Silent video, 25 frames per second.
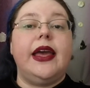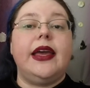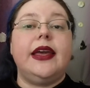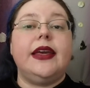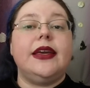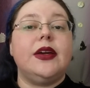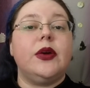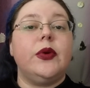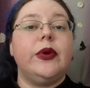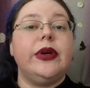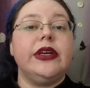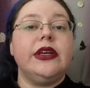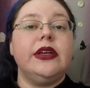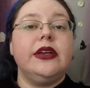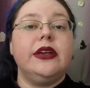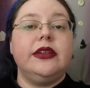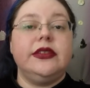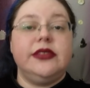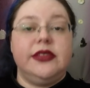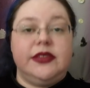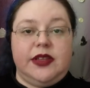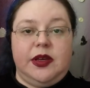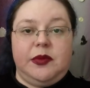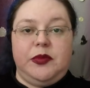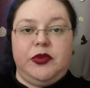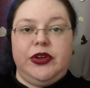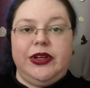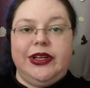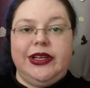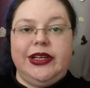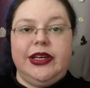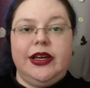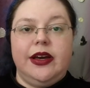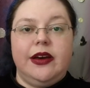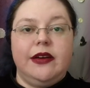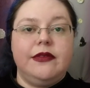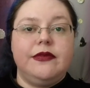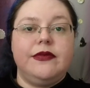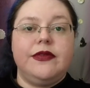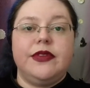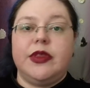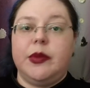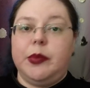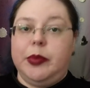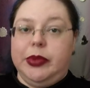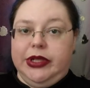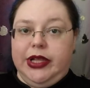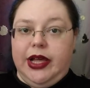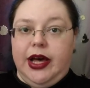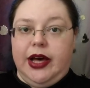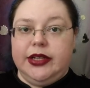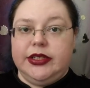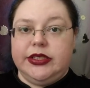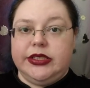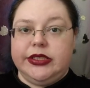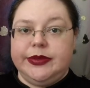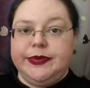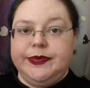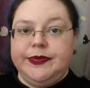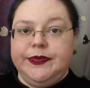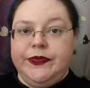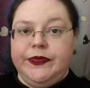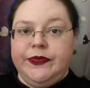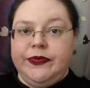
A quick summary of the plot.